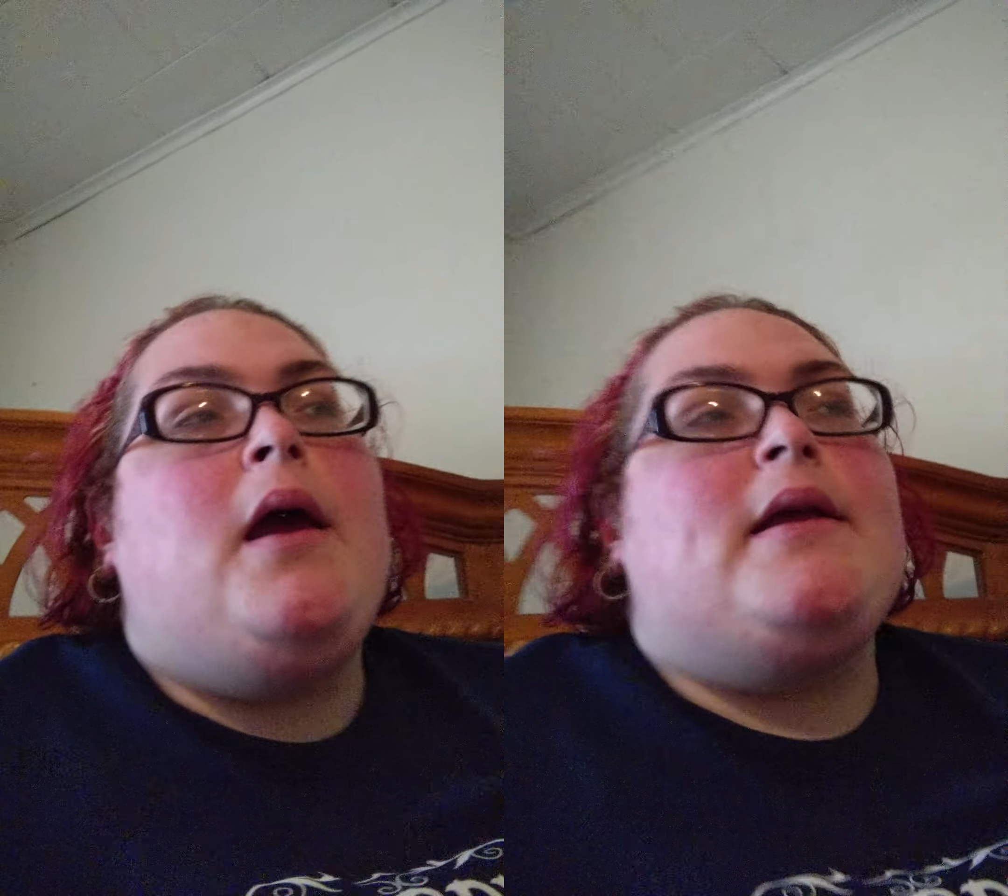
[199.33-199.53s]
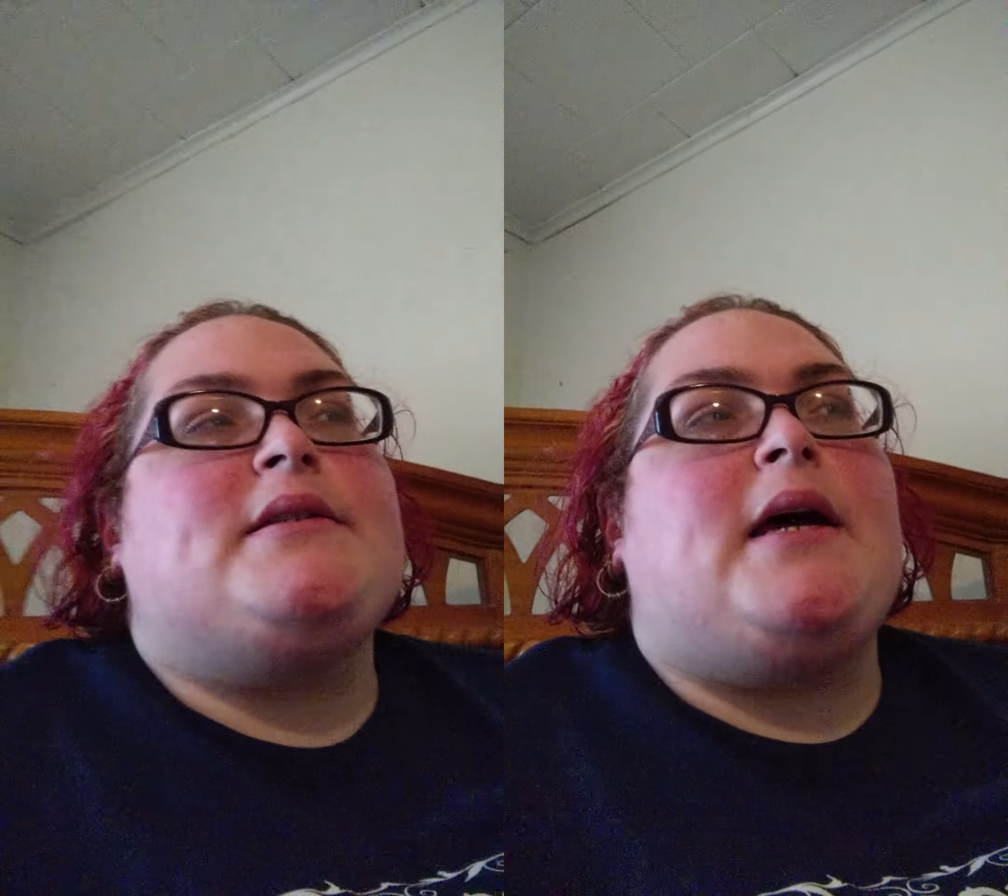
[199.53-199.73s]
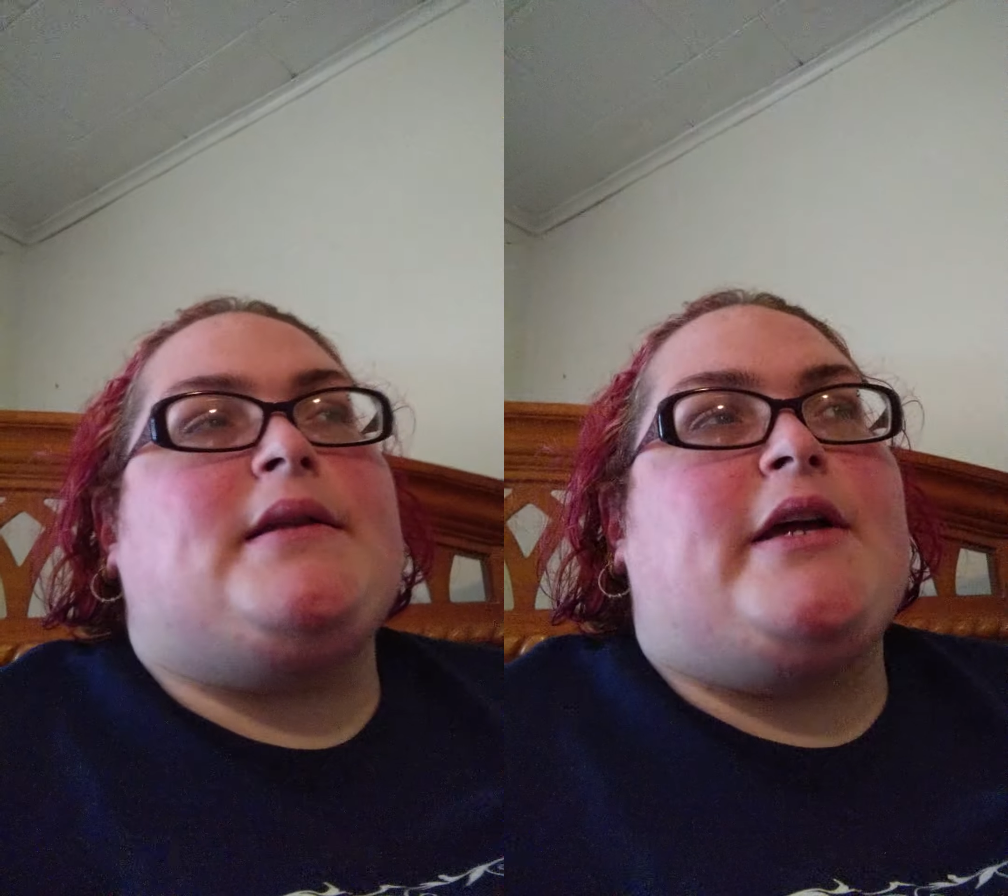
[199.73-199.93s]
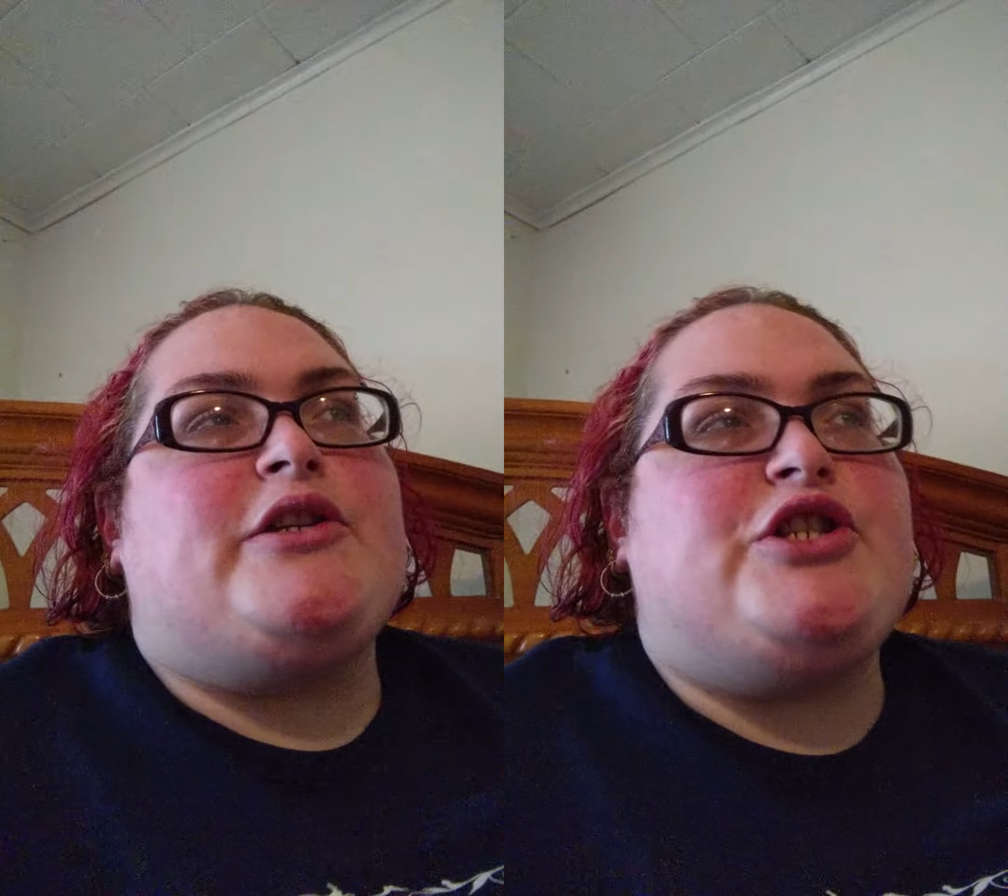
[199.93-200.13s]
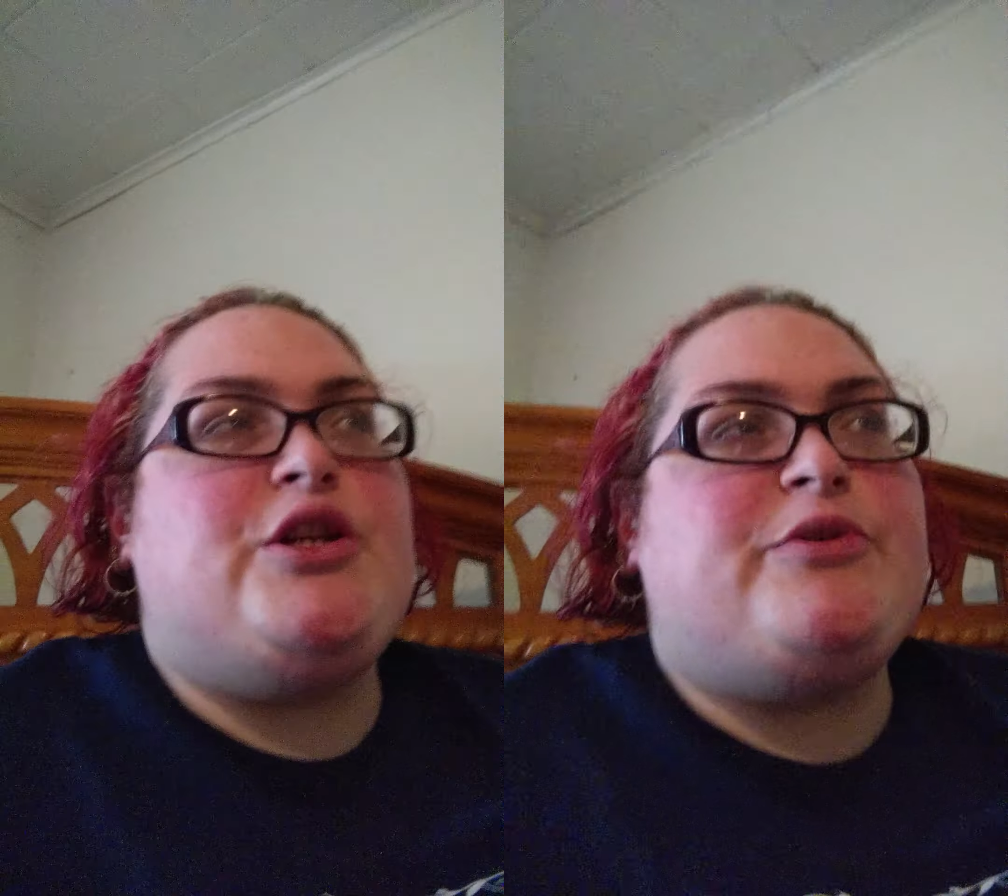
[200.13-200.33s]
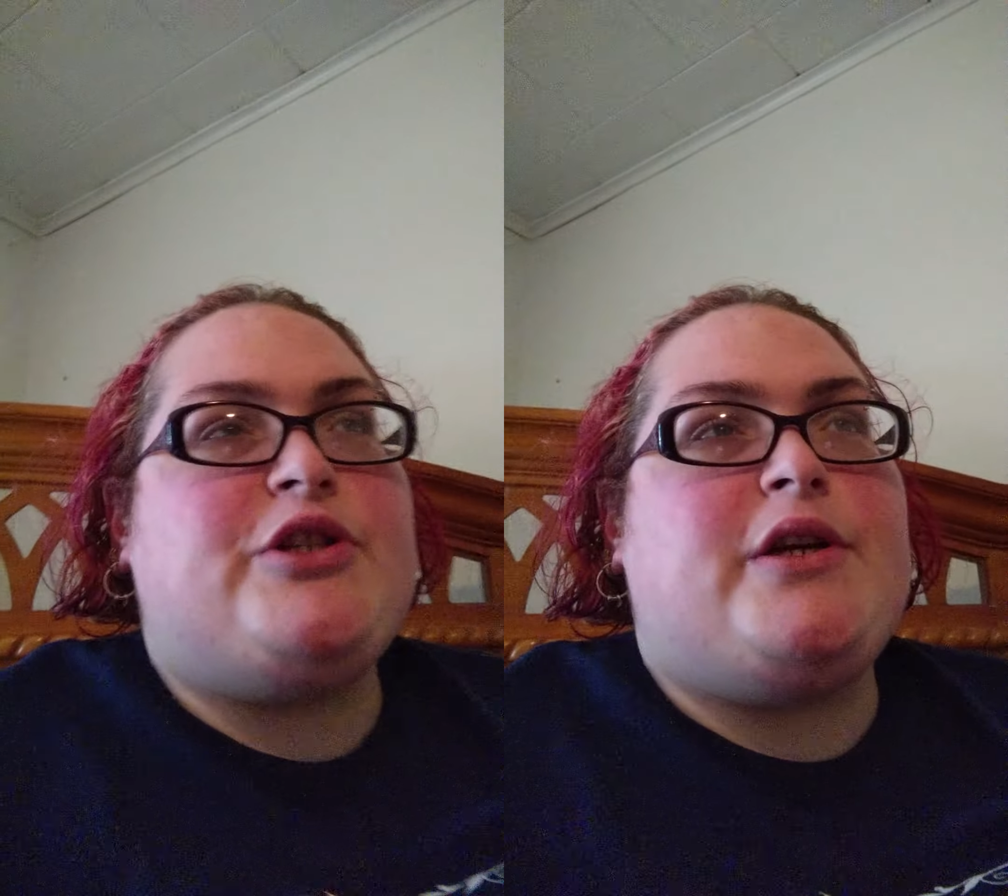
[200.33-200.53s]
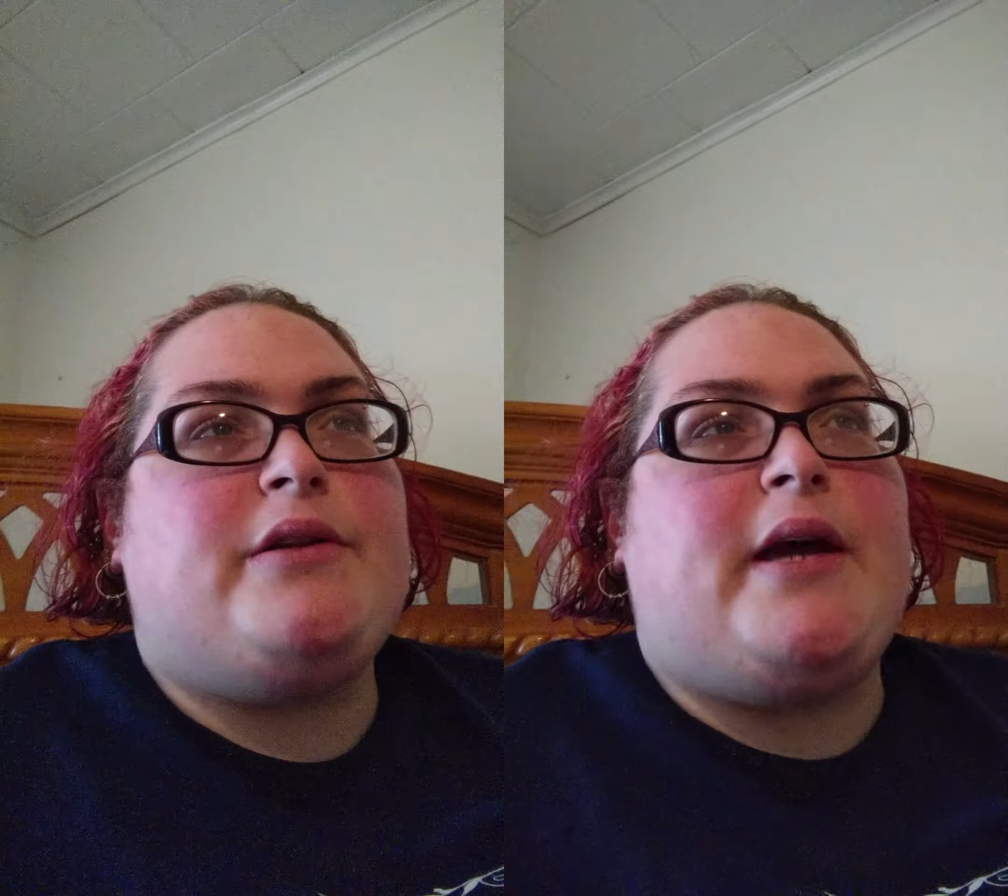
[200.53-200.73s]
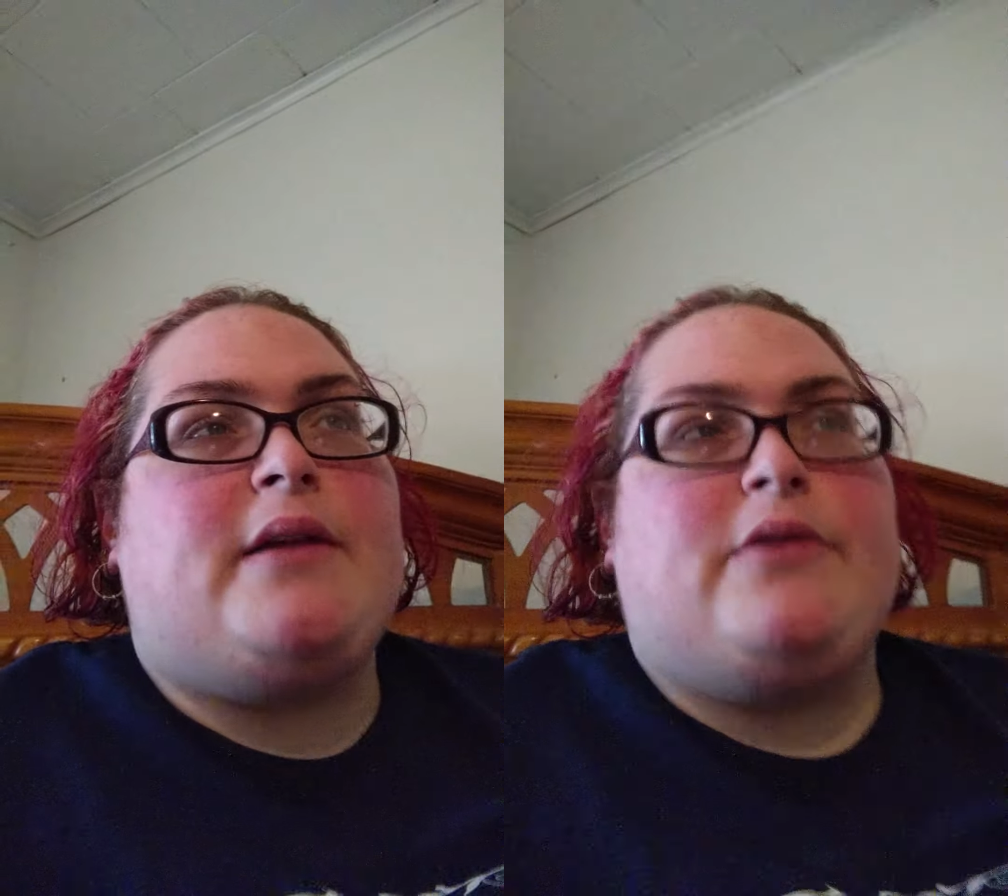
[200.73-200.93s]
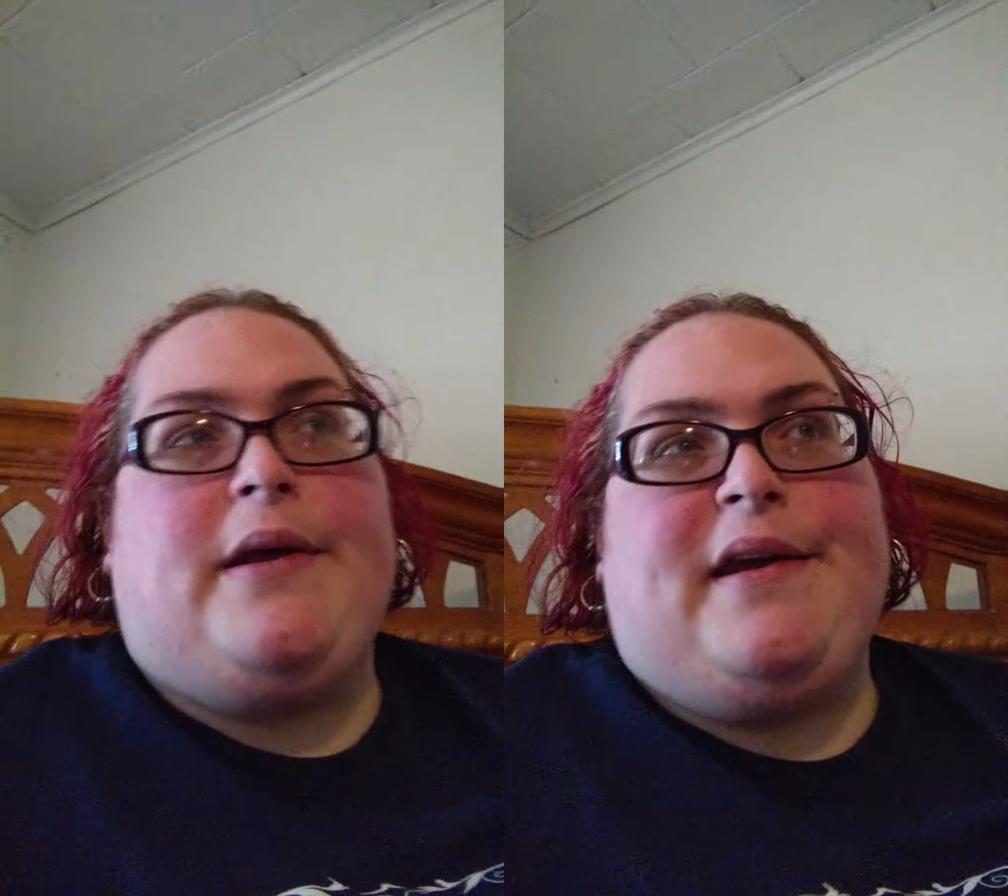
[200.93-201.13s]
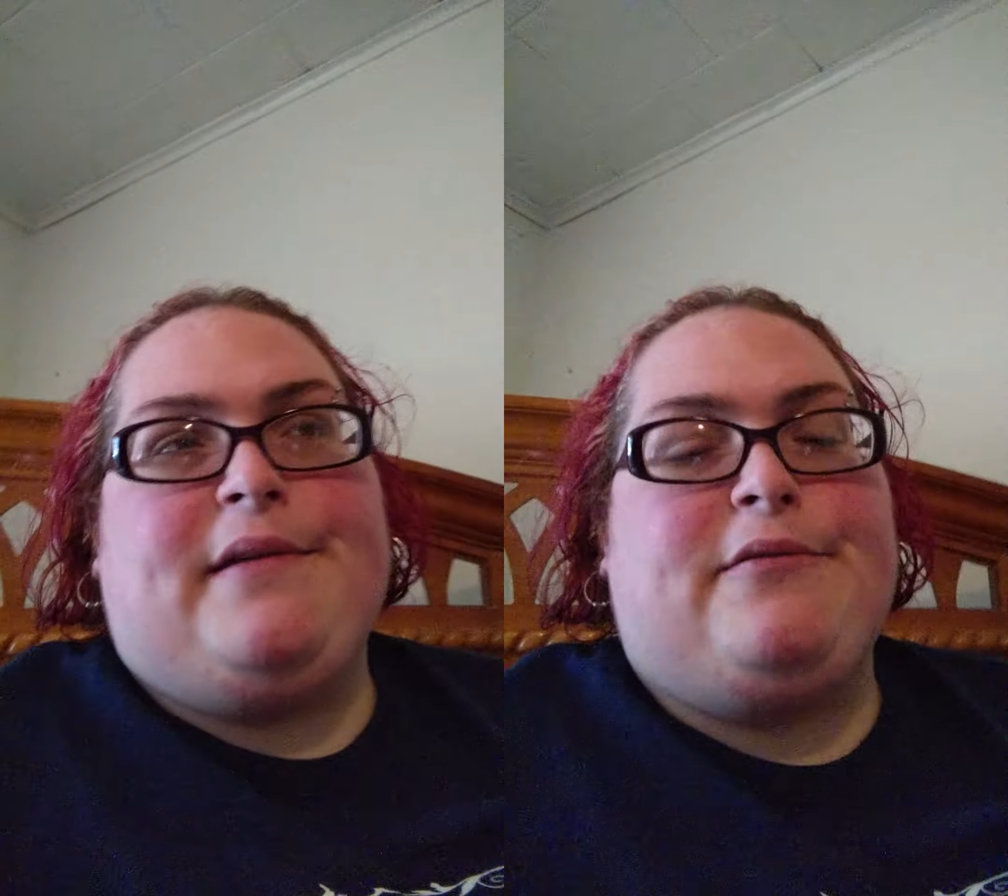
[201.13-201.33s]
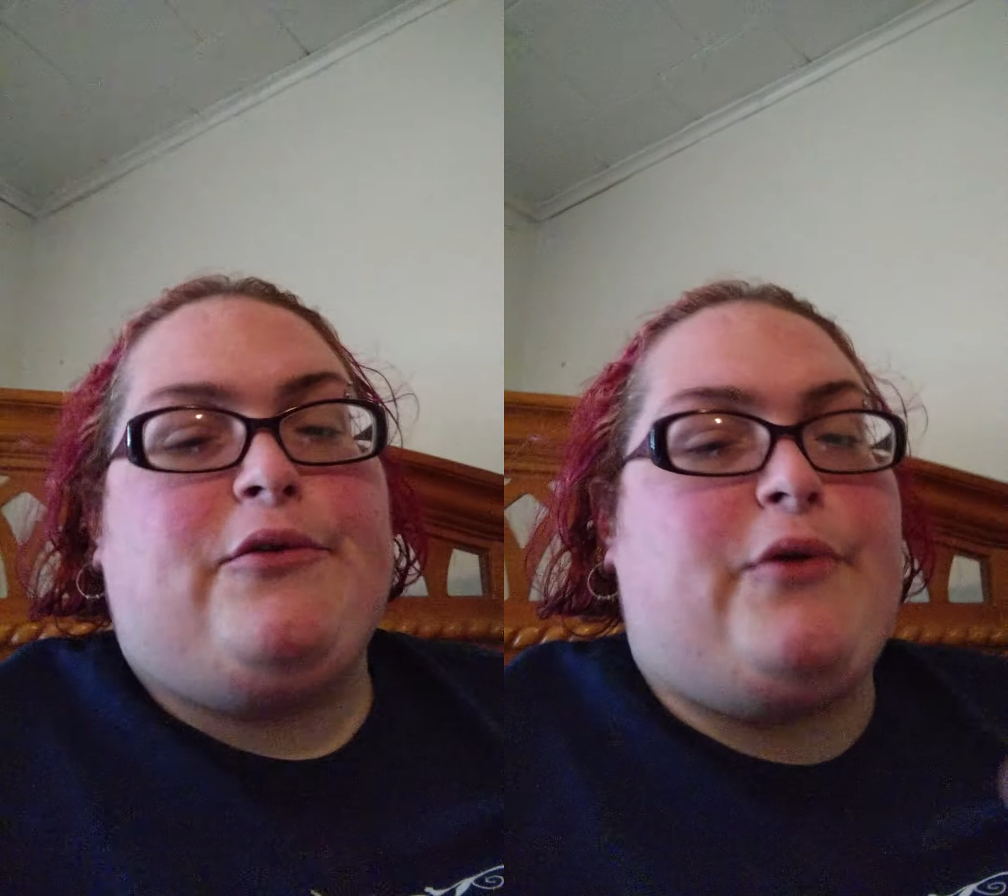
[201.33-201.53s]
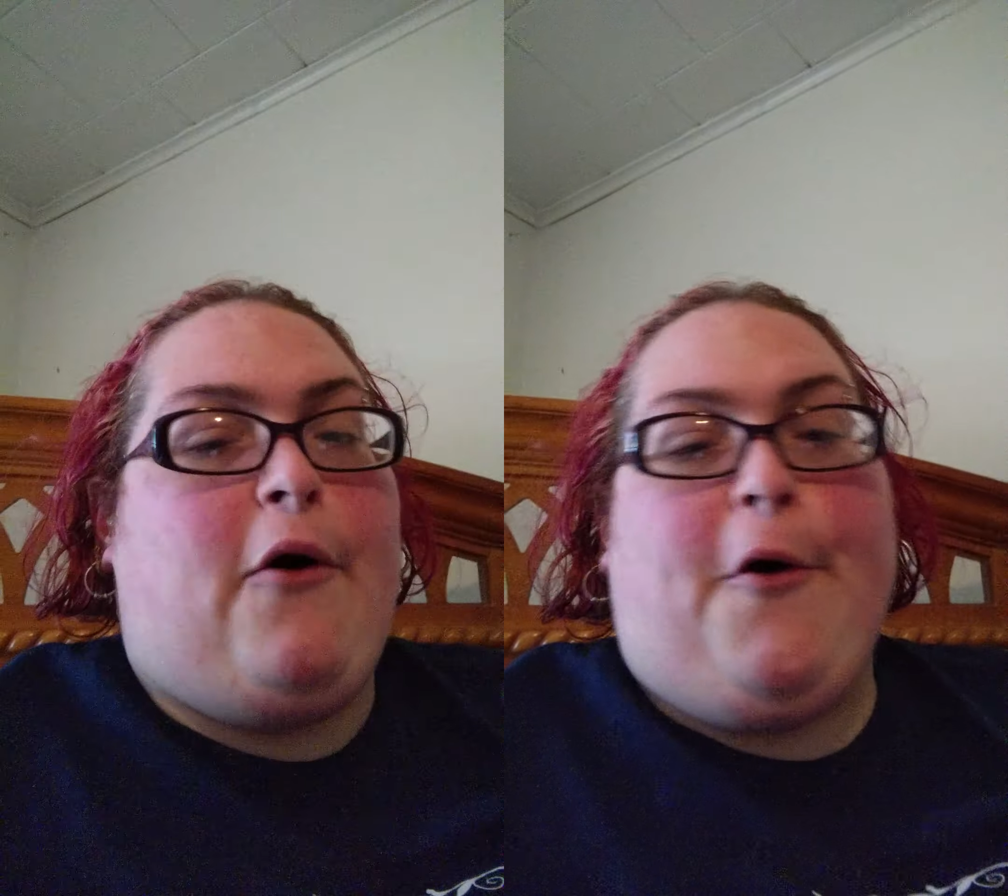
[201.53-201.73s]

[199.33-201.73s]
It's not that cheap shit that they do the